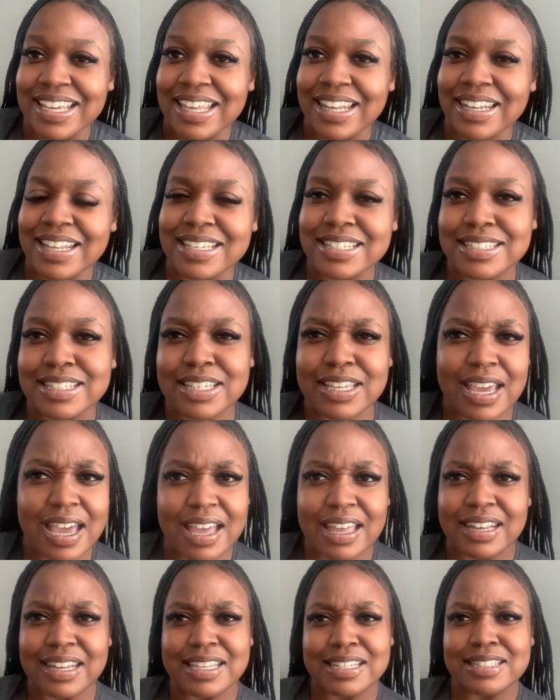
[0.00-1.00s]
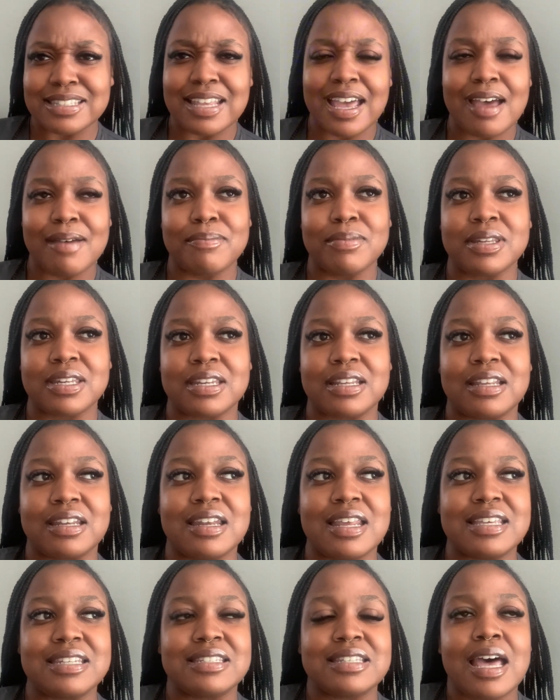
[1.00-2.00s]
Let's
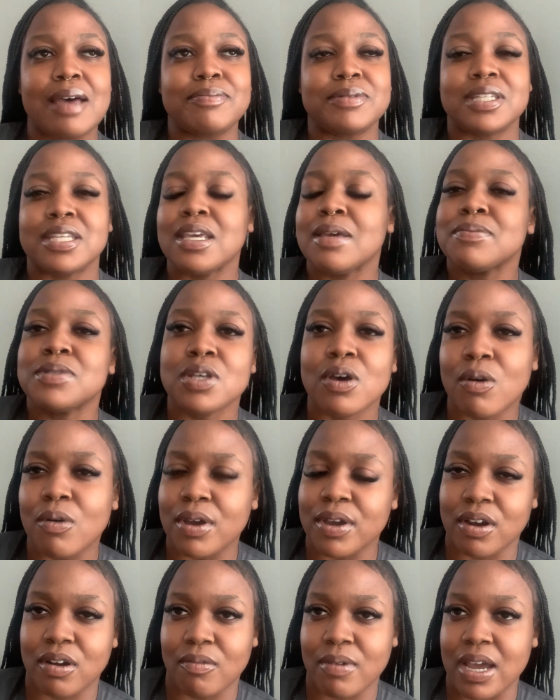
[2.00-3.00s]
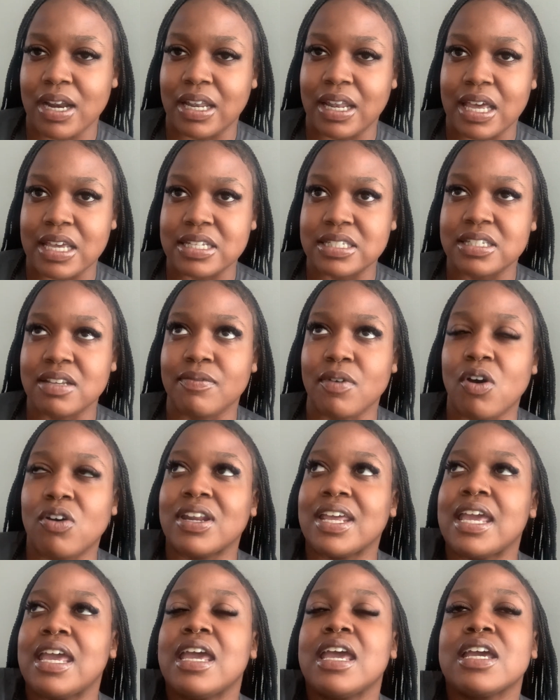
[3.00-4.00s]
stop tiptoeing around a lot of stuff on
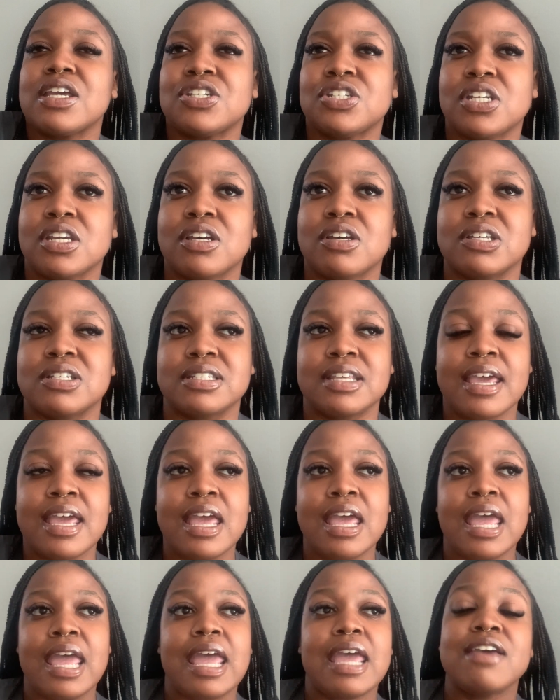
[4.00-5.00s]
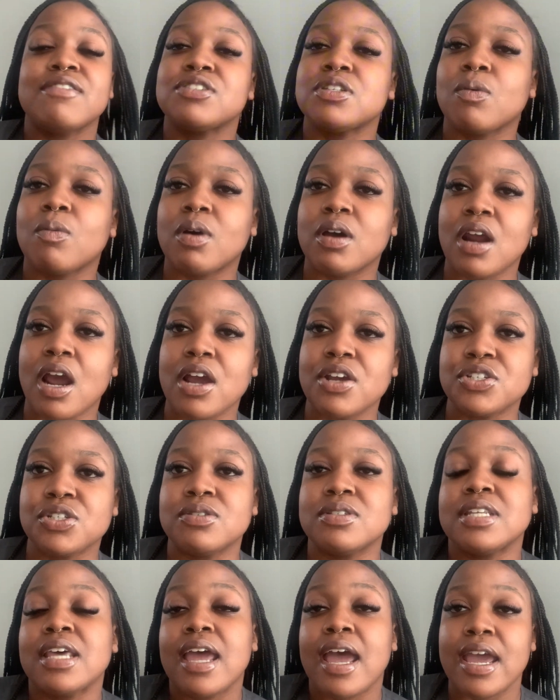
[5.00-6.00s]
eggshells. If someone hurt you,
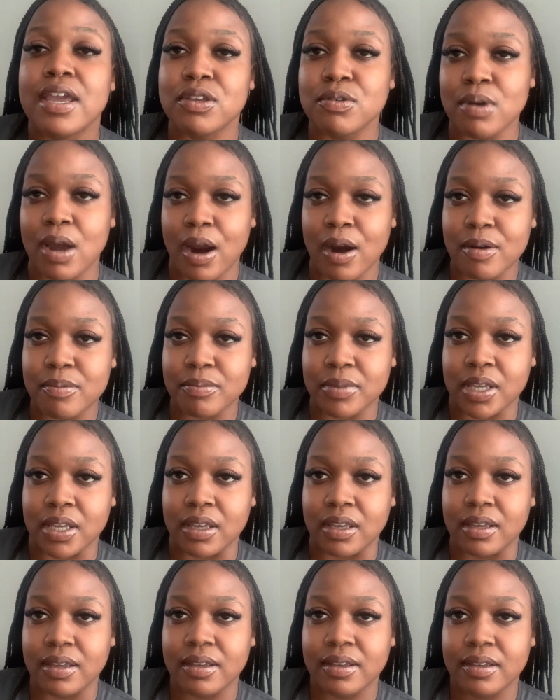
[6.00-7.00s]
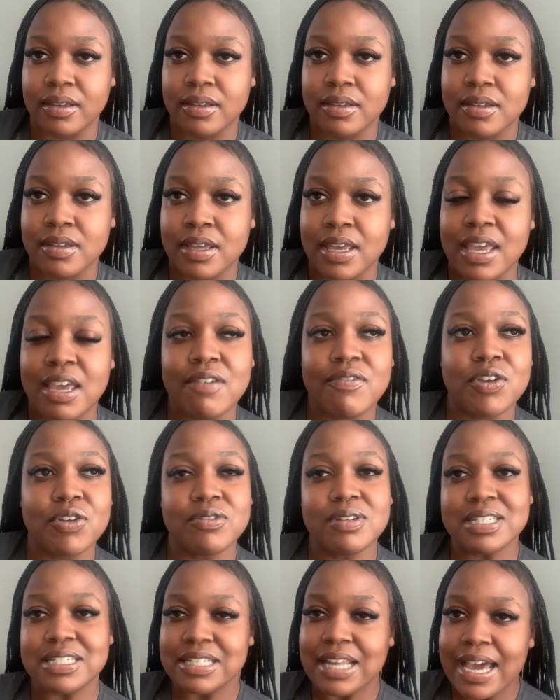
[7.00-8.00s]
say, hey, you hurt me. If you
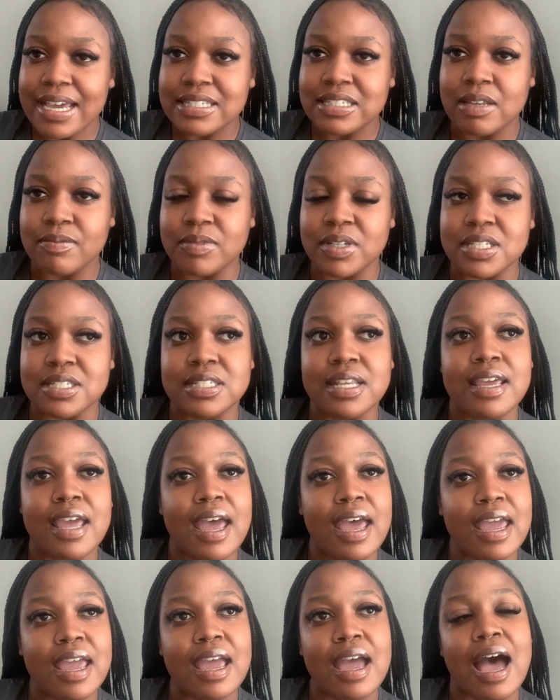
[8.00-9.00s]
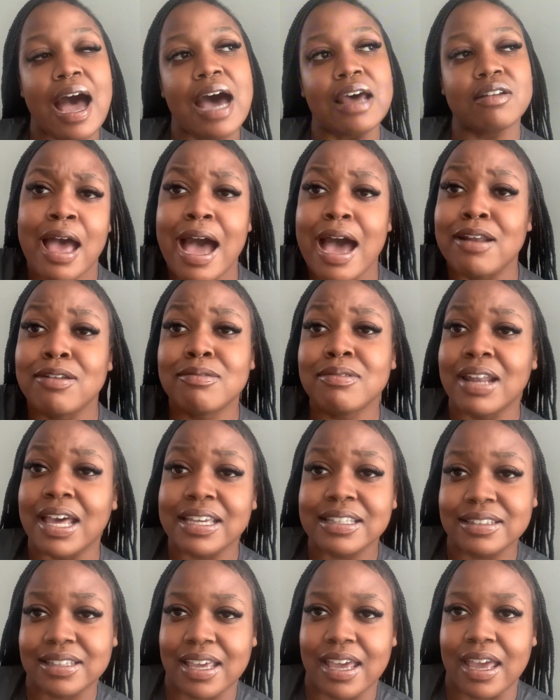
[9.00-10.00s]
dislike something, say, hey, I don't
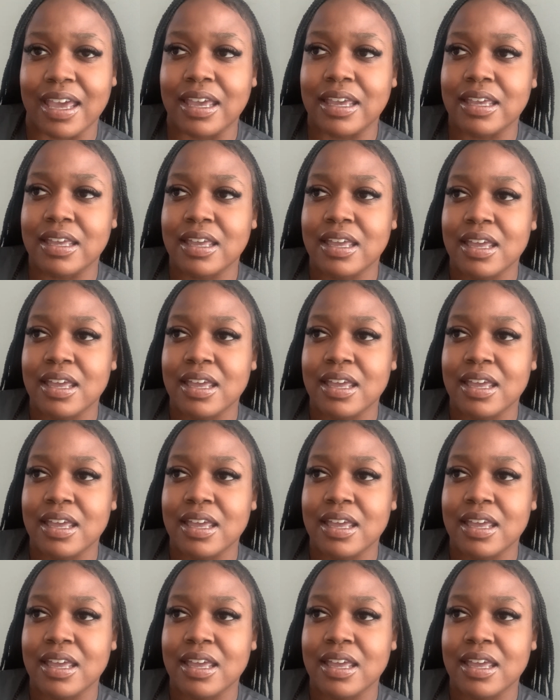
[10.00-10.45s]
like that.